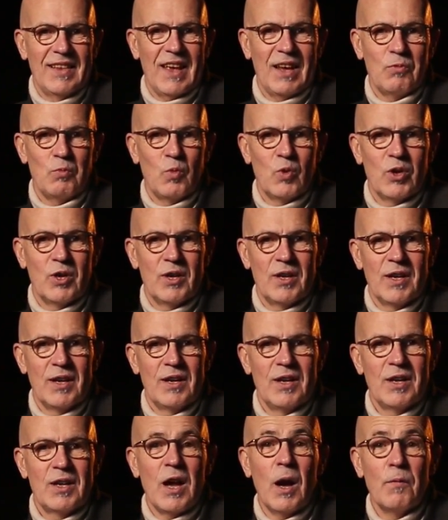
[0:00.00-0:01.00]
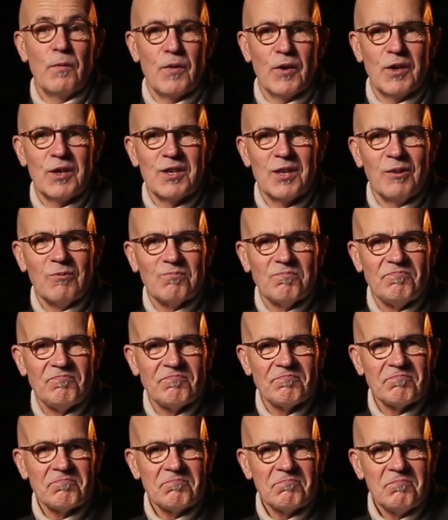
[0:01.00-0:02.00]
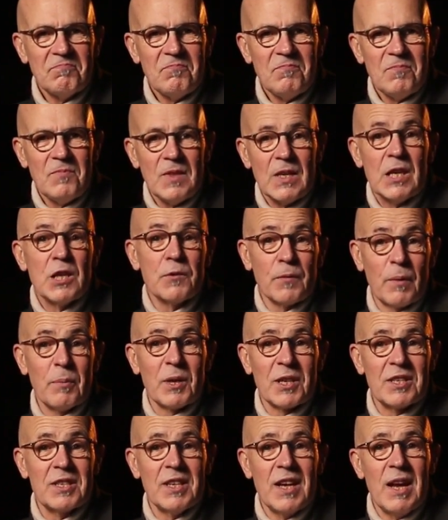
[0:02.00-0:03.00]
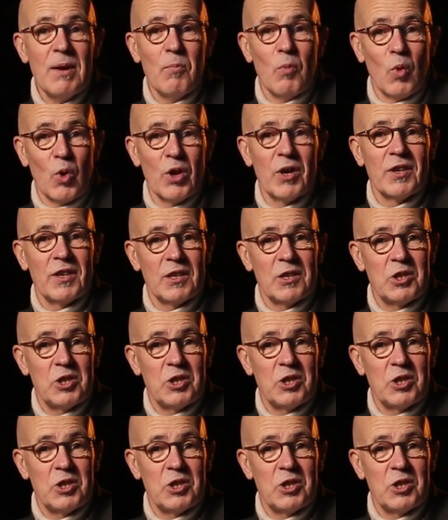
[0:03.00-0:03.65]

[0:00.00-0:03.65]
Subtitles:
That word comfort is from the same word